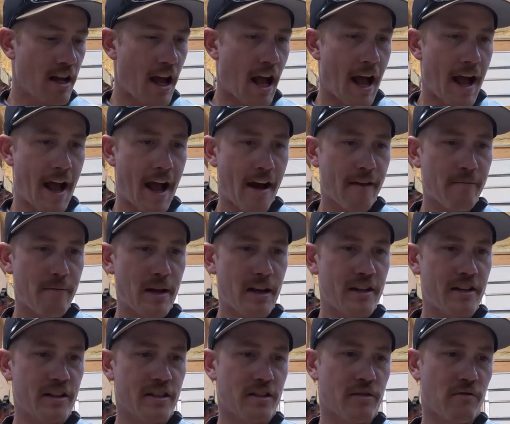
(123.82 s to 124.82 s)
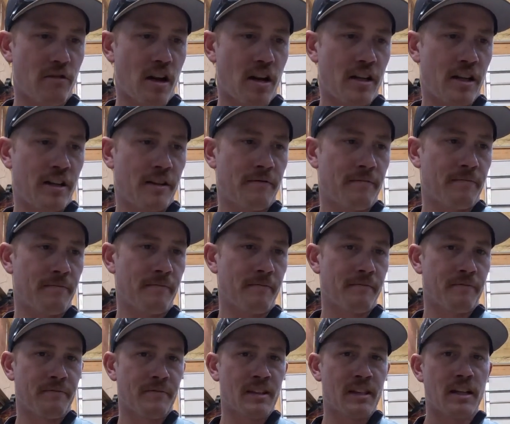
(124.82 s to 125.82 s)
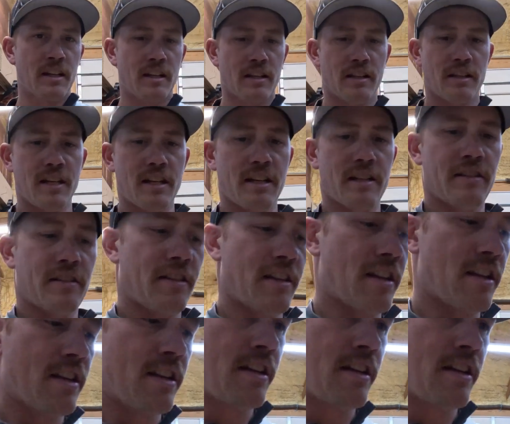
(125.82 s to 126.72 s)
I have been just running these